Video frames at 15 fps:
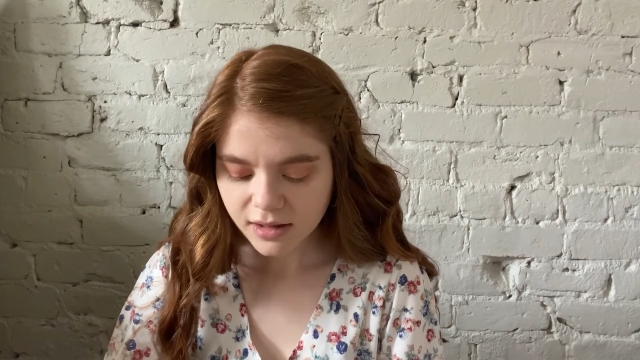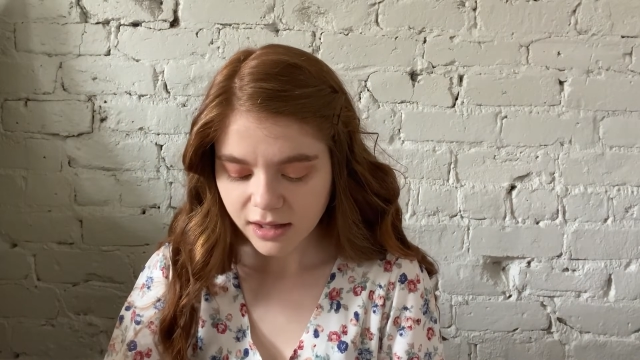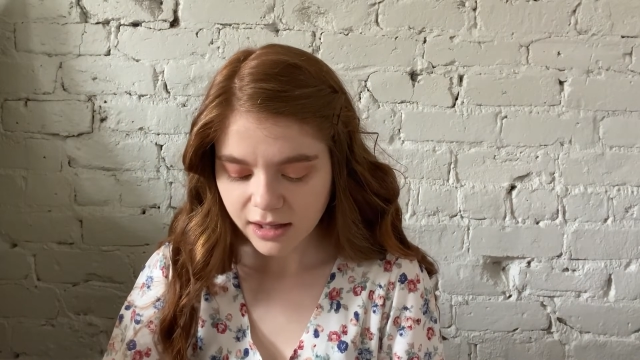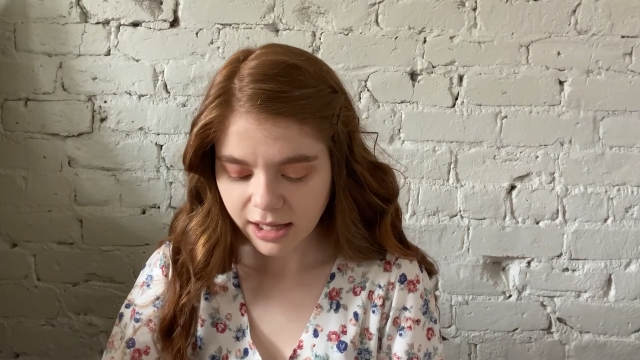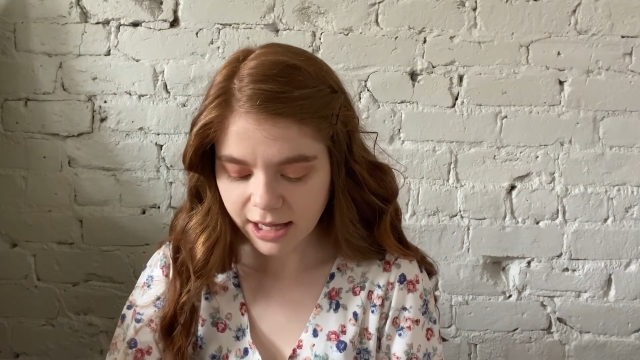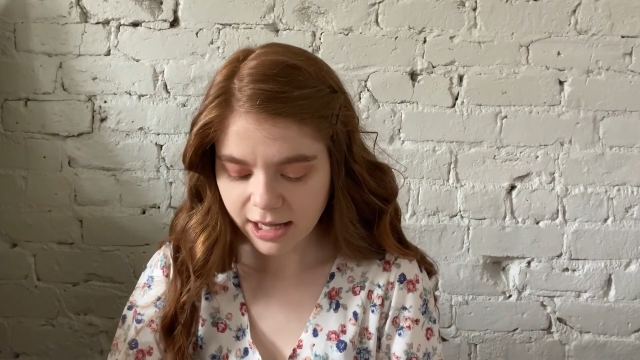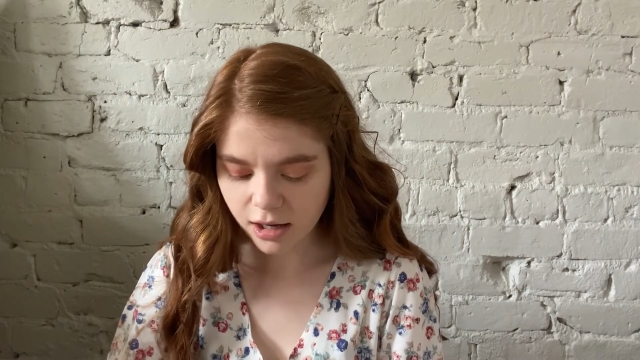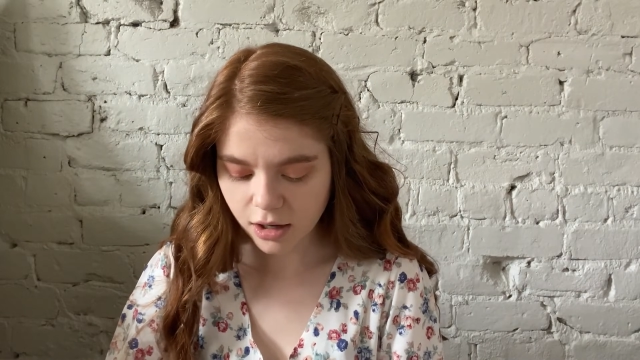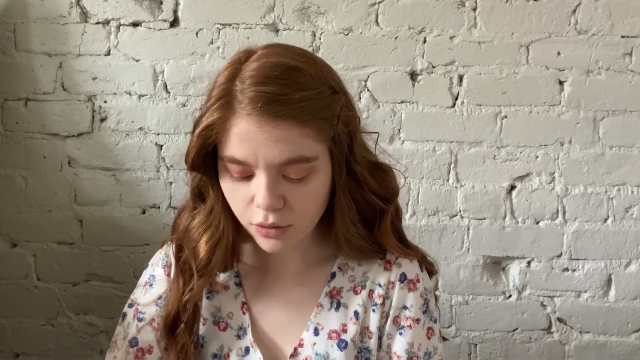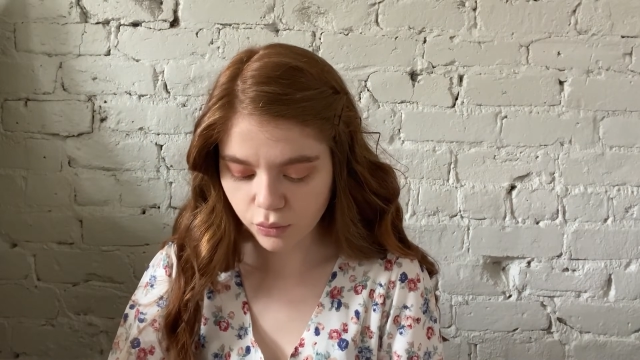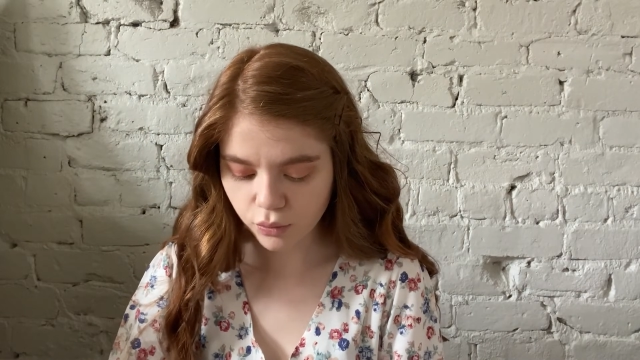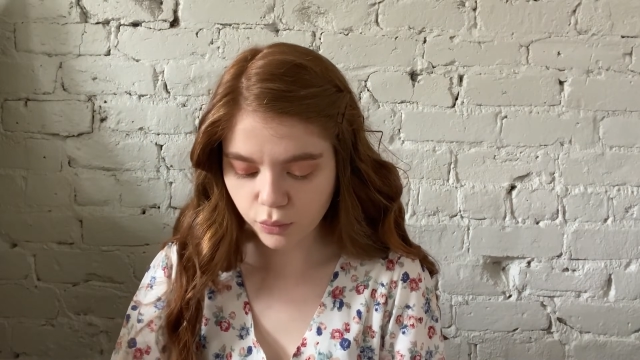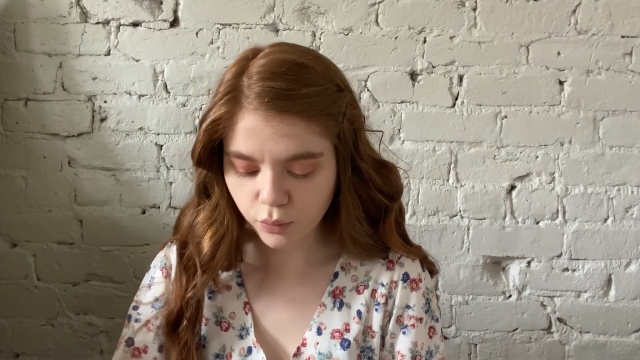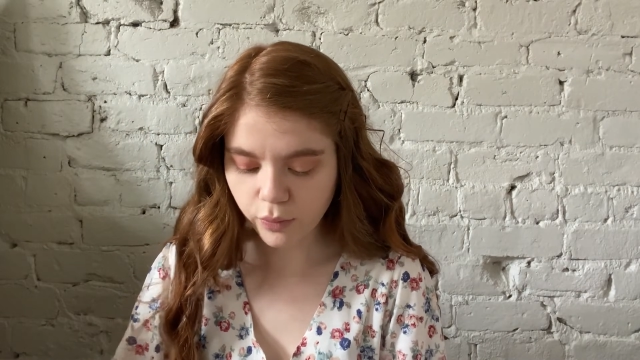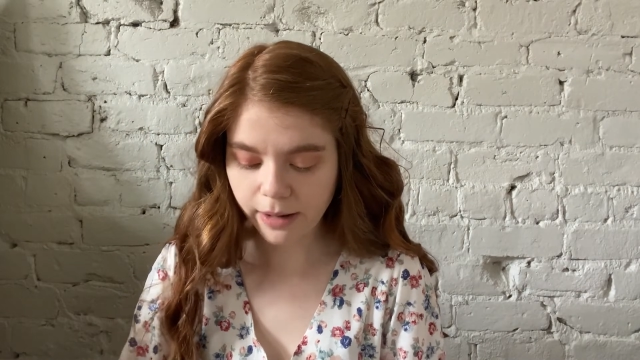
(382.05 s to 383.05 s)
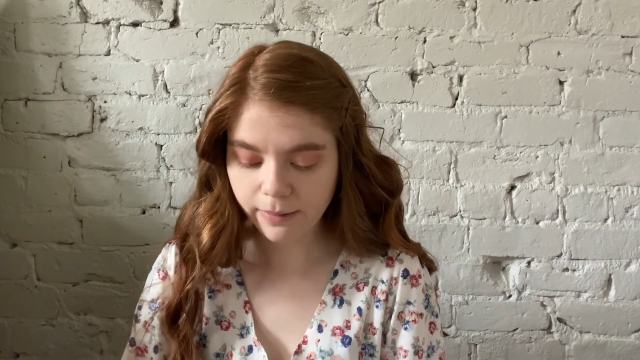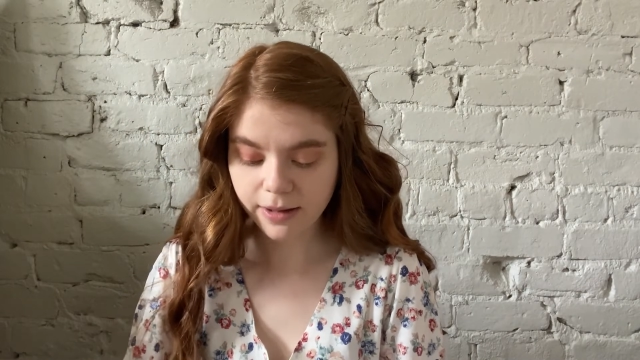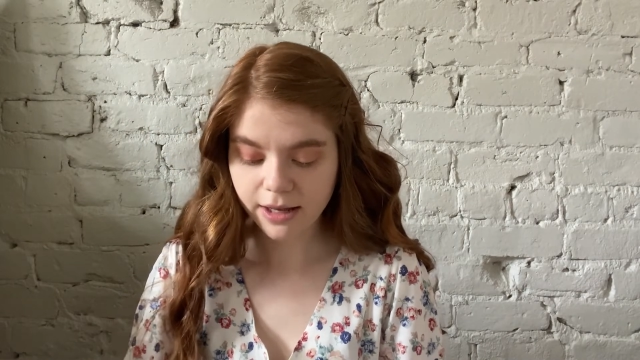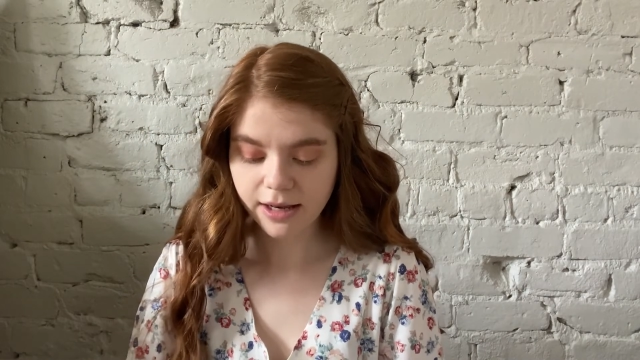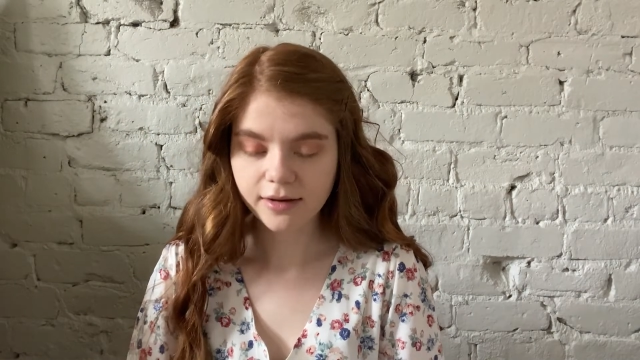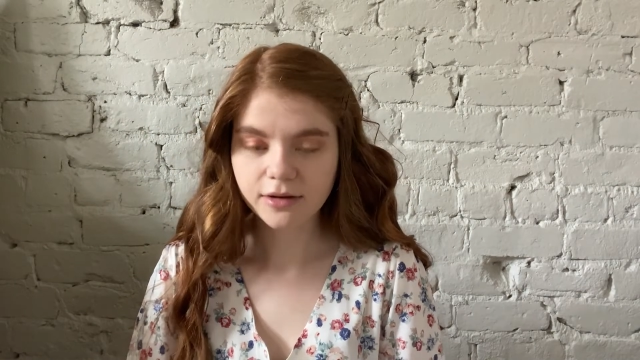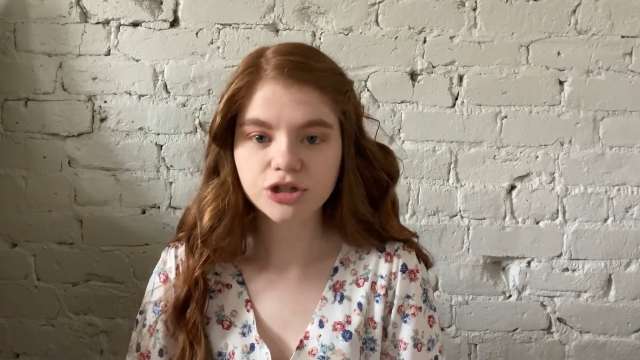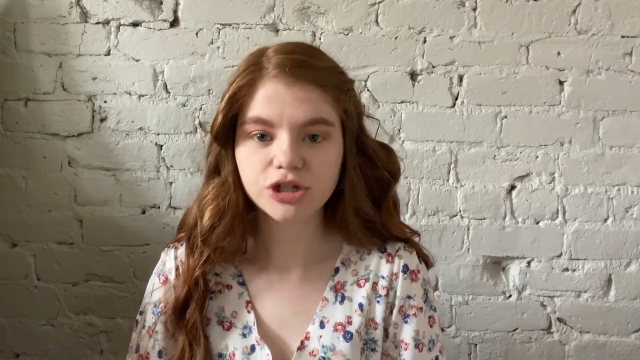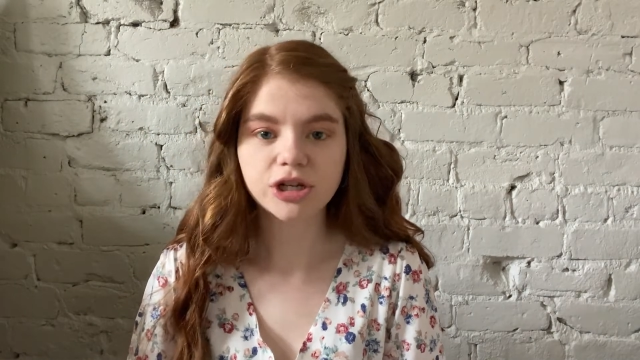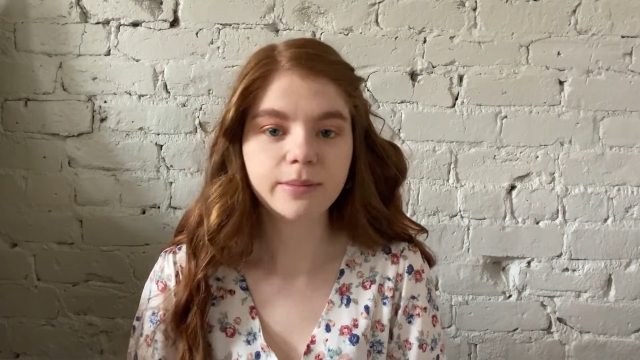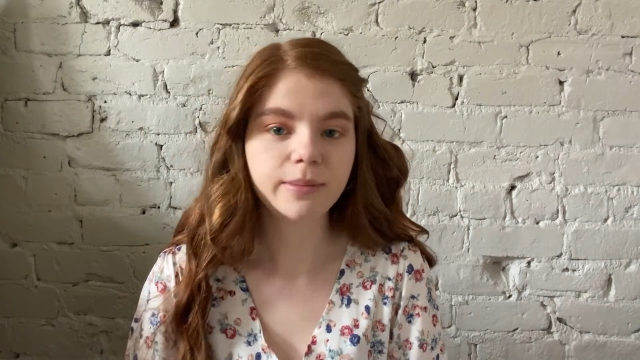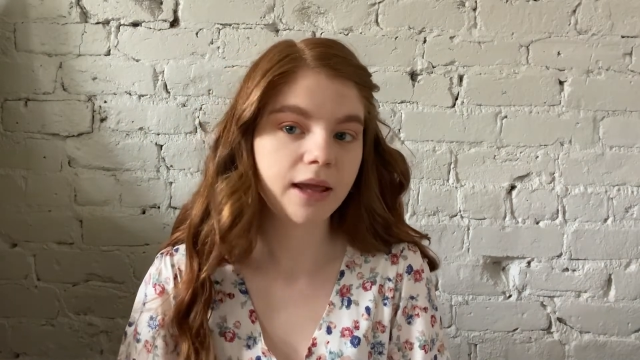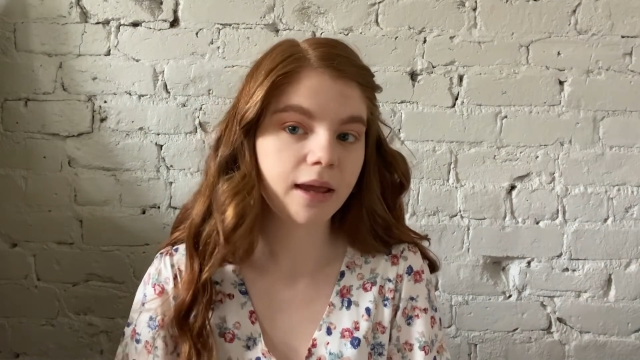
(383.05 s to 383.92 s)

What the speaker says: how women should be